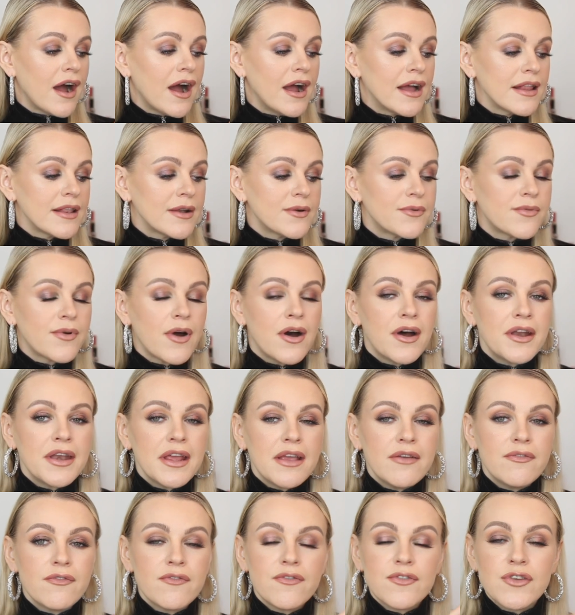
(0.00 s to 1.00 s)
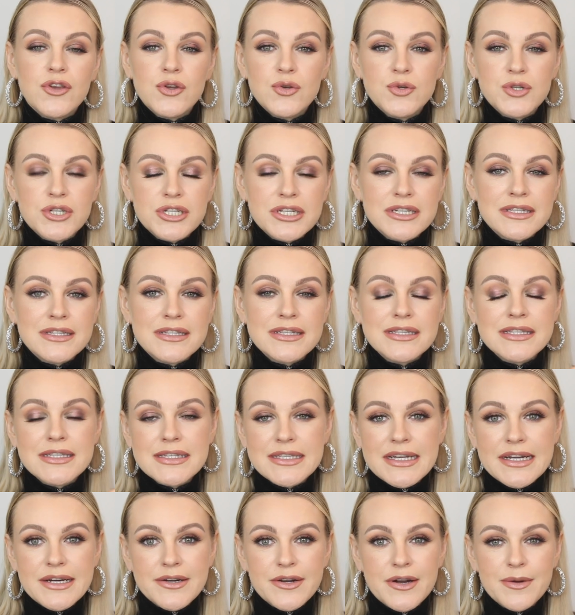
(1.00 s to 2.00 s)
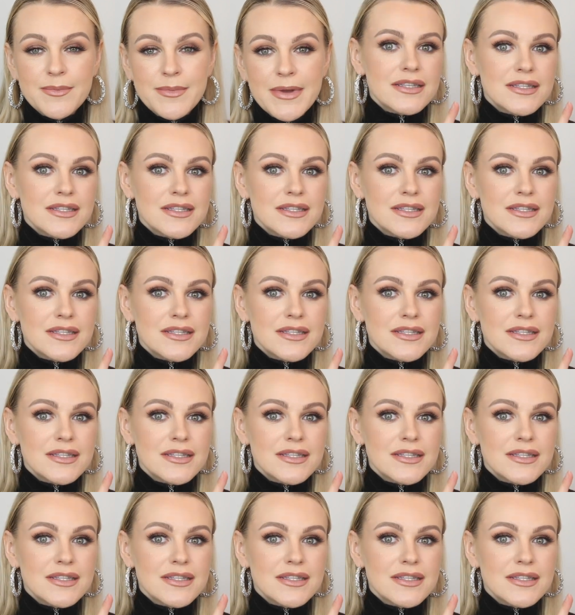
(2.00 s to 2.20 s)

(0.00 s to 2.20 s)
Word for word: Hyaluron Infusion Serum.